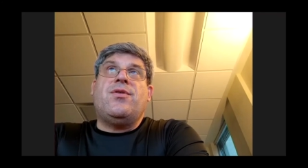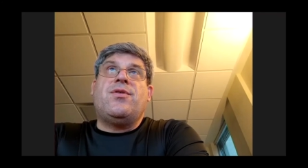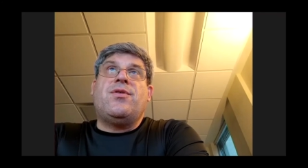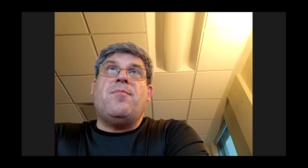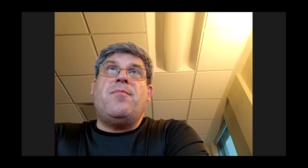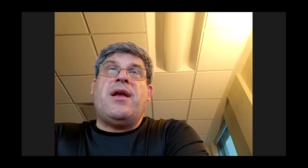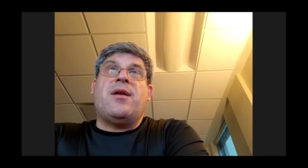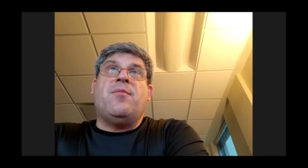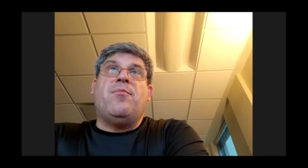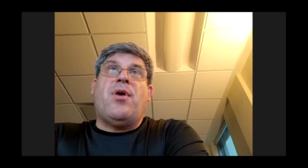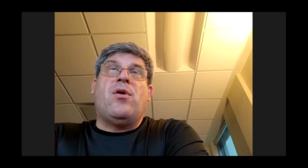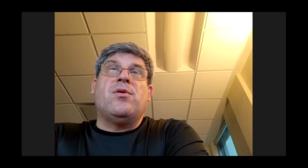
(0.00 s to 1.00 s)
the meat
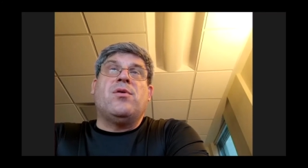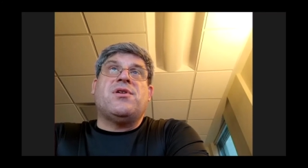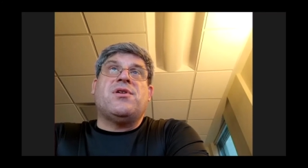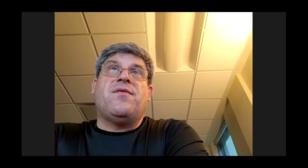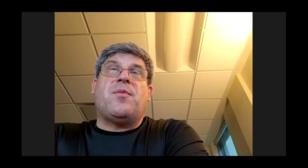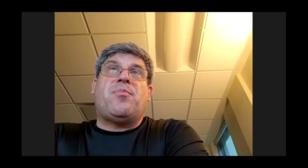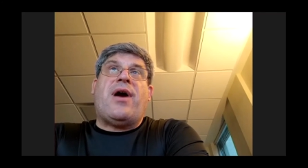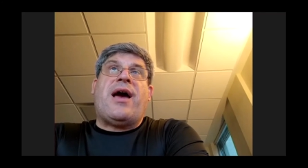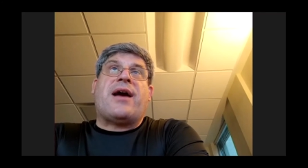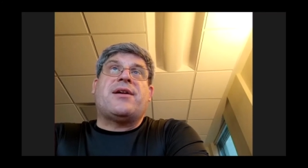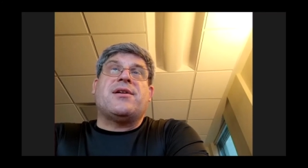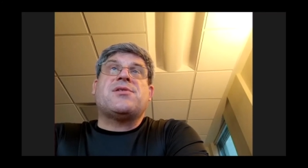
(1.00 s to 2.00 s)
and bones of the
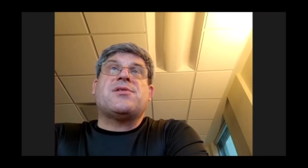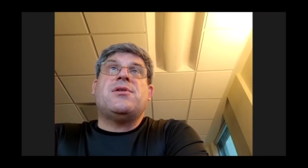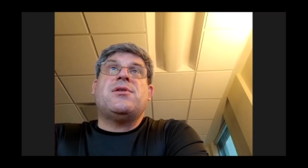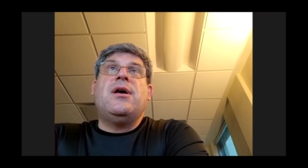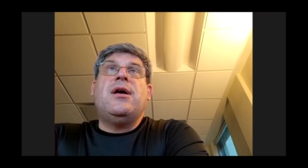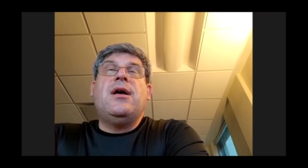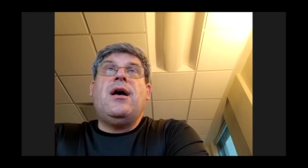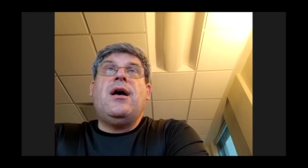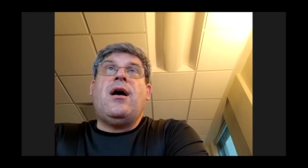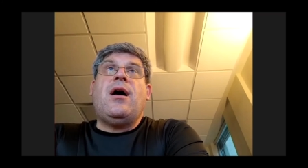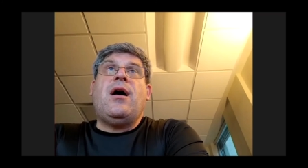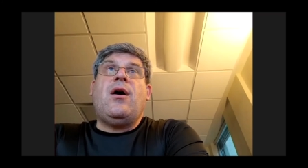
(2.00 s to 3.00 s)
practice.
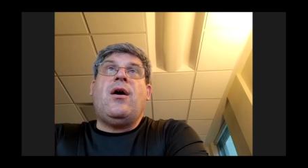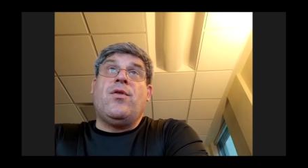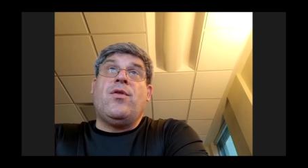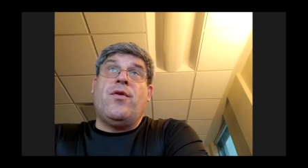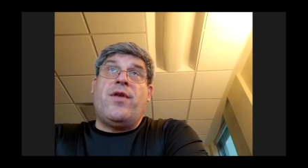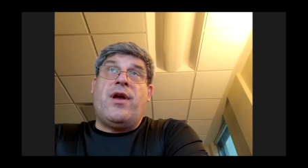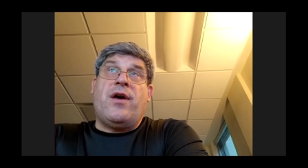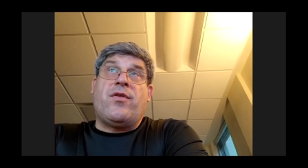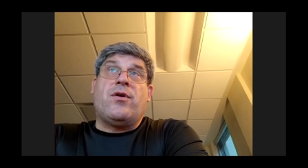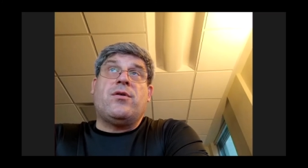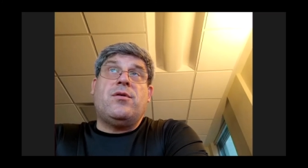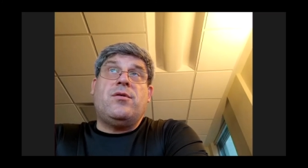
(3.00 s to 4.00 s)
Uh, although the
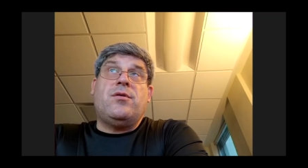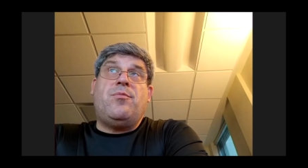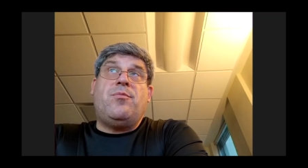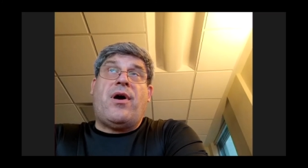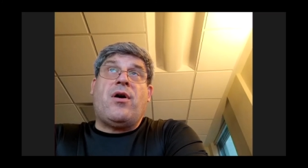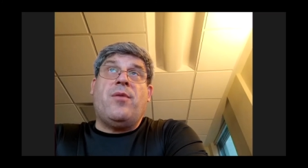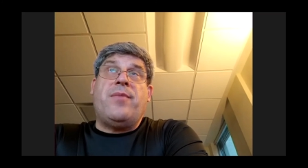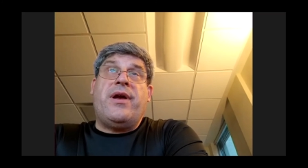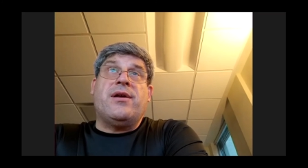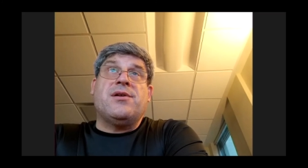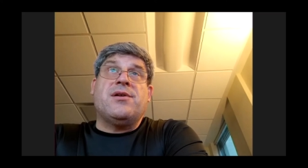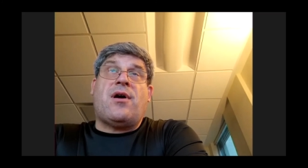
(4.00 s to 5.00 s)
other
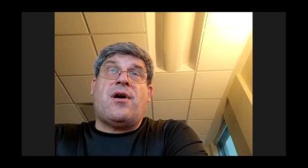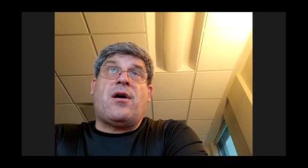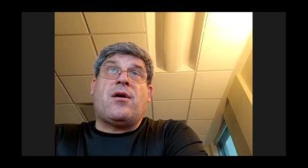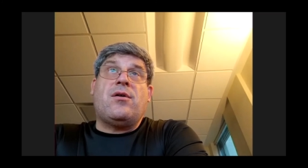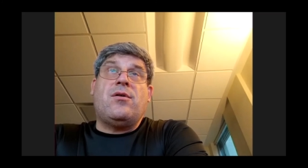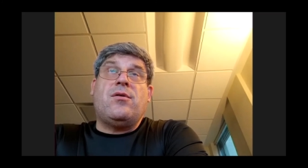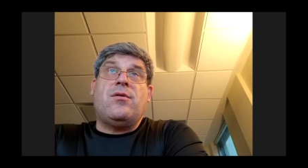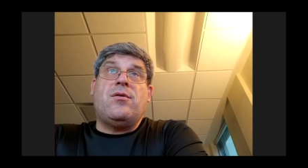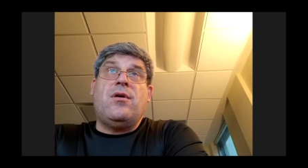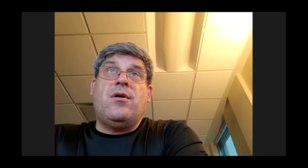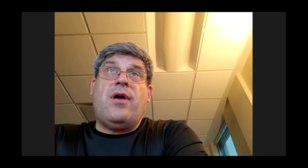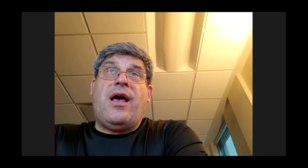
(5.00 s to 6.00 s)
paramitas are
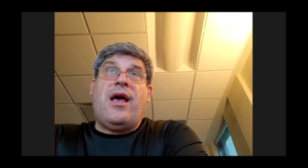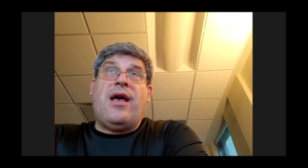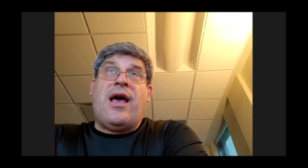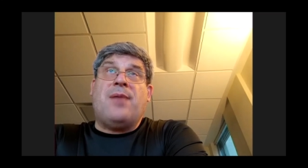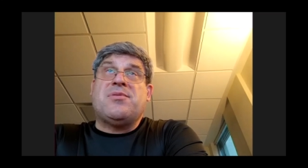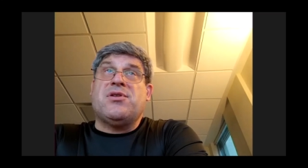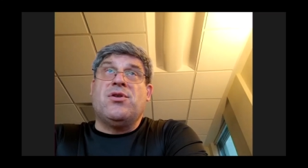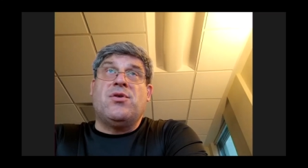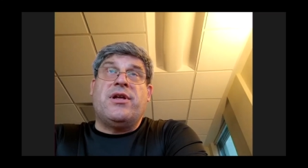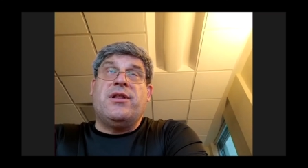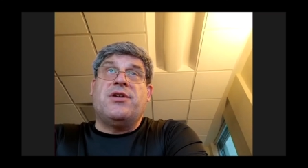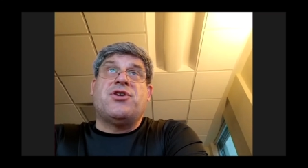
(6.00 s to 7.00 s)

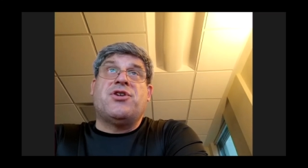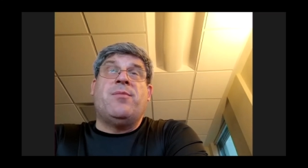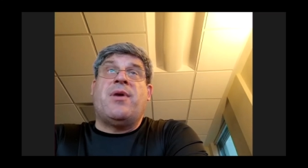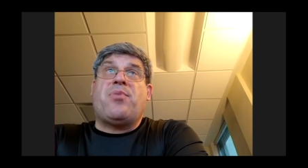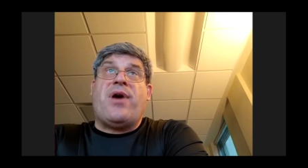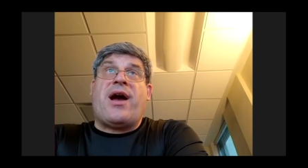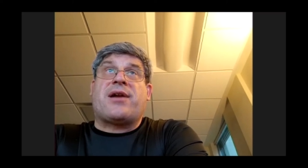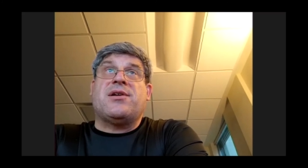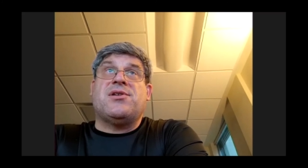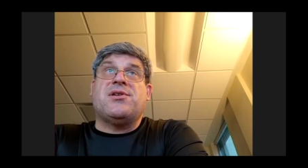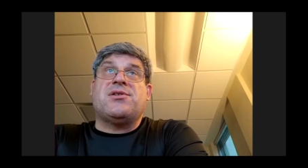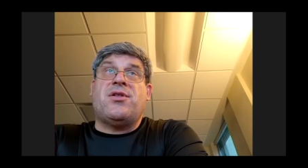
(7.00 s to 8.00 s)
absolutely legitimate
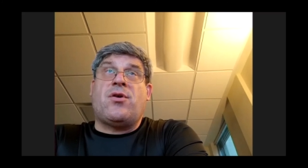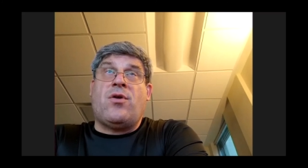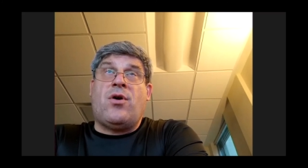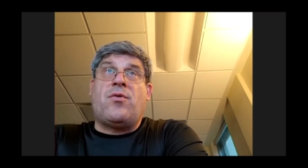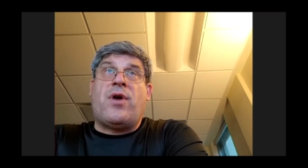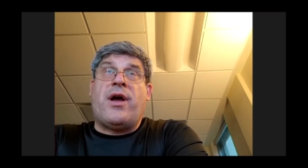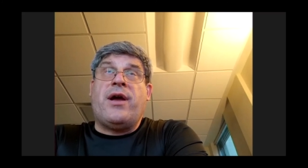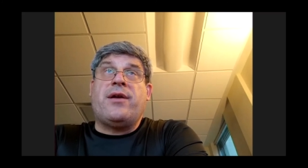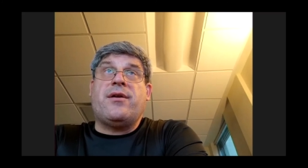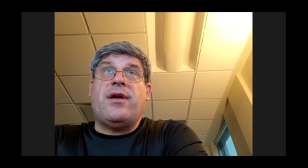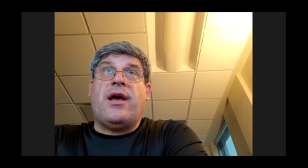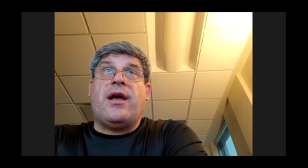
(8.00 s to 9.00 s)
practices in their own right,
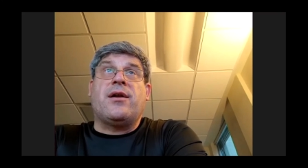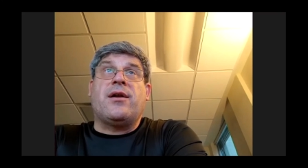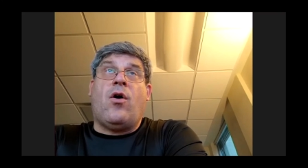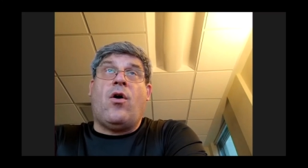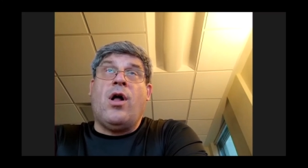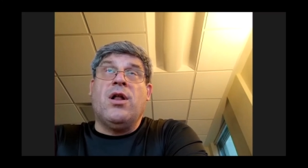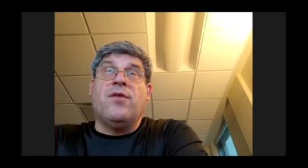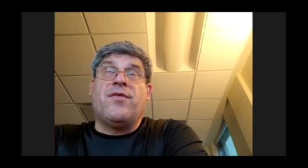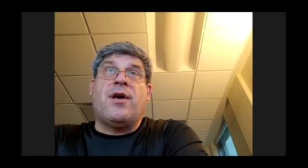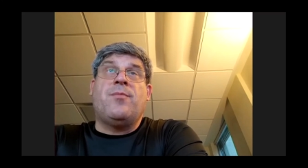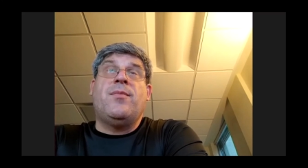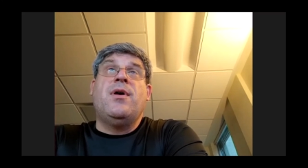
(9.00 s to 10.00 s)
and all of
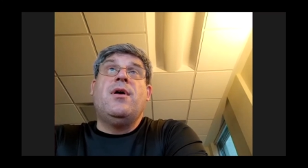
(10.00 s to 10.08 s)
them